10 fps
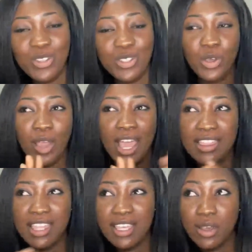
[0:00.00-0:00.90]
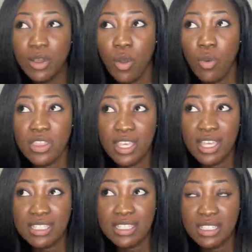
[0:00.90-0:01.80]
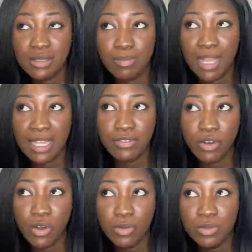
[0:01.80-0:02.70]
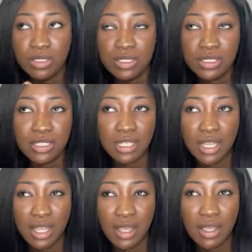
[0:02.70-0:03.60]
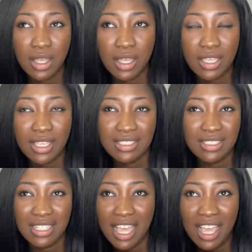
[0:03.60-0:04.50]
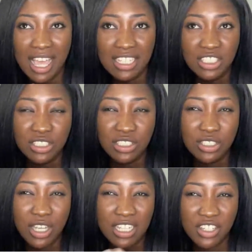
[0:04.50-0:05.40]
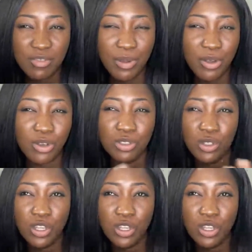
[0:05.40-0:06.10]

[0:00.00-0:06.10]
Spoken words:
so I think with ESS platforms, yes, Achipro is